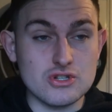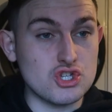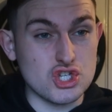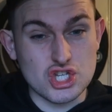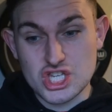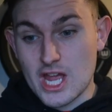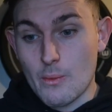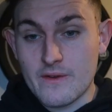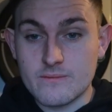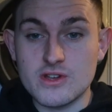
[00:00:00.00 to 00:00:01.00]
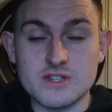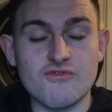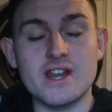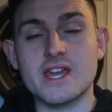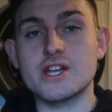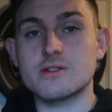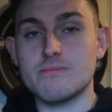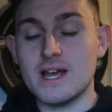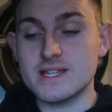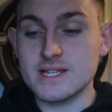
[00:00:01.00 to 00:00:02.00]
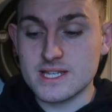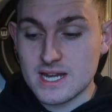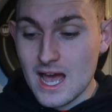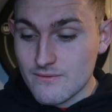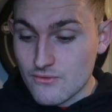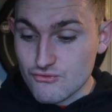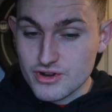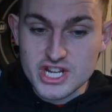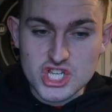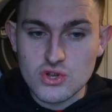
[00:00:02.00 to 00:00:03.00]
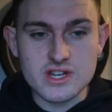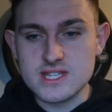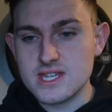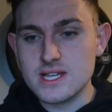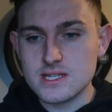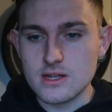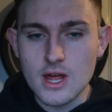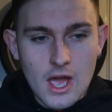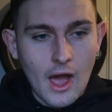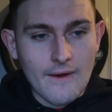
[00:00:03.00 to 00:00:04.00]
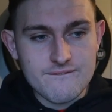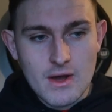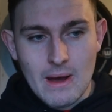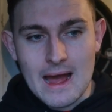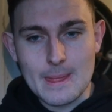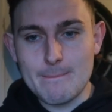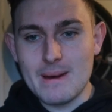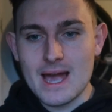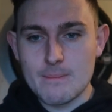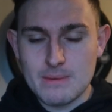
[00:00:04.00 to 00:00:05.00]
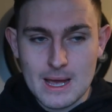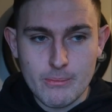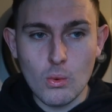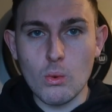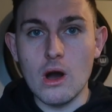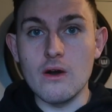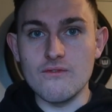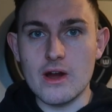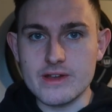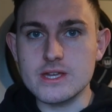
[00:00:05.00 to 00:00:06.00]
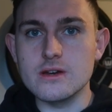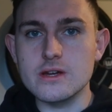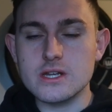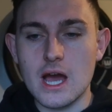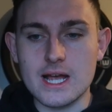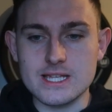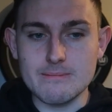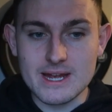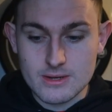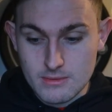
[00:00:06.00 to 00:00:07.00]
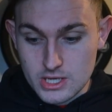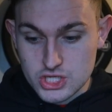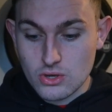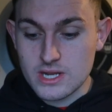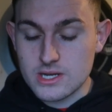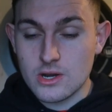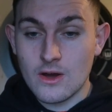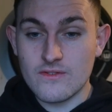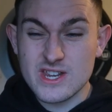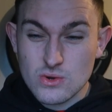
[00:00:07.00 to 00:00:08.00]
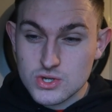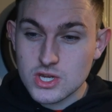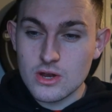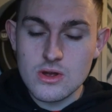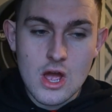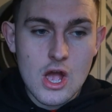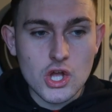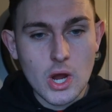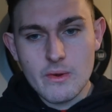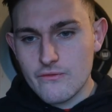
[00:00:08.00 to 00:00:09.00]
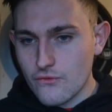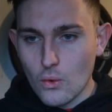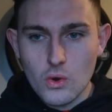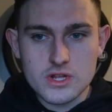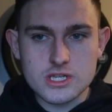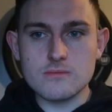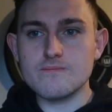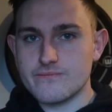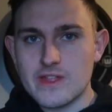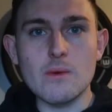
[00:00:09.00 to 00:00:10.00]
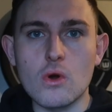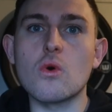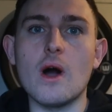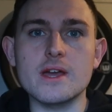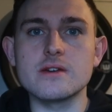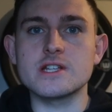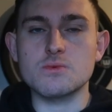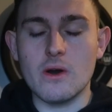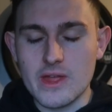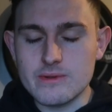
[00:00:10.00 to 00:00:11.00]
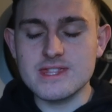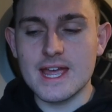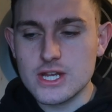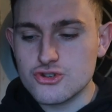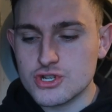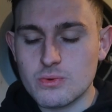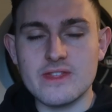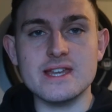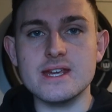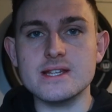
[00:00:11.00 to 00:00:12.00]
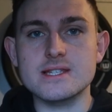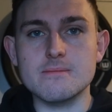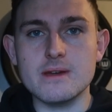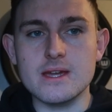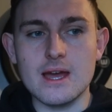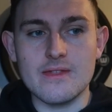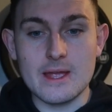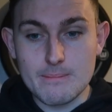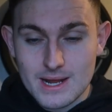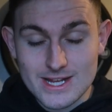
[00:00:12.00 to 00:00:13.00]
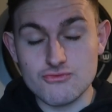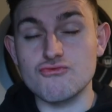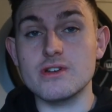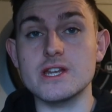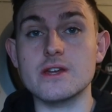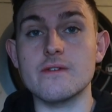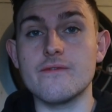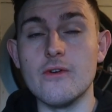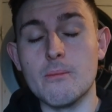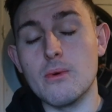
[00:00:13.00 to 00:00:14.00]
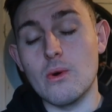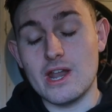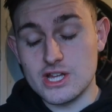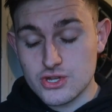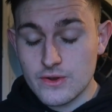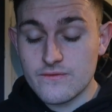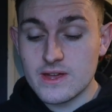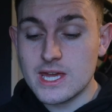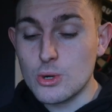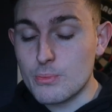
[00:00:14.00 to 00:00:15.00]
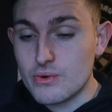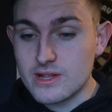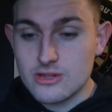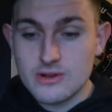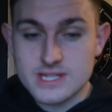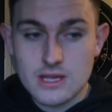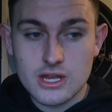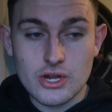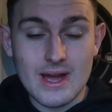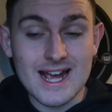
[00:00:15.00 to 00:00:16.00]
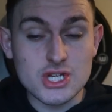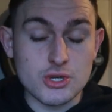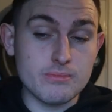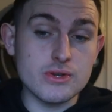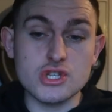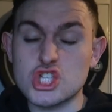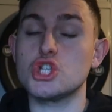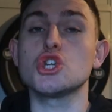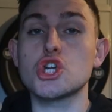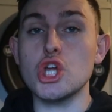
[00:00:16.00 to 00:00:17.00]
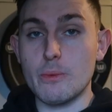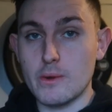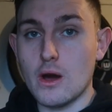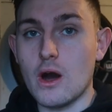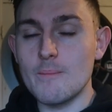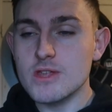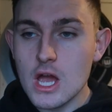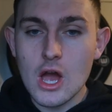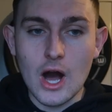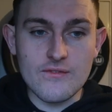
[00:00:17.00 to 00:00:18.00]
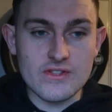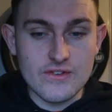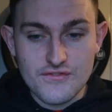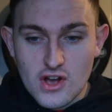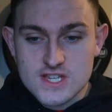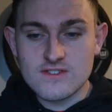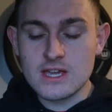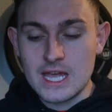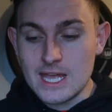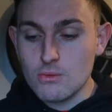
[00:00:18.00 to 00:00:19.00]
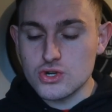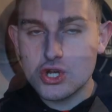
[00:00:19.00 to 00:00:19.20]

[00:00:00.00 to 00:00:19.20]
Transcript: just to stay away from those relegation places and have a really solid season. I felt at the back, Blackpool were very good and he made them solid enough. And he also, going forward, they were quite good as well. They were dangerous when they needed to be and they played really good football. And I do think he will bring those, you know, attributes to QPR. I think the first thing he will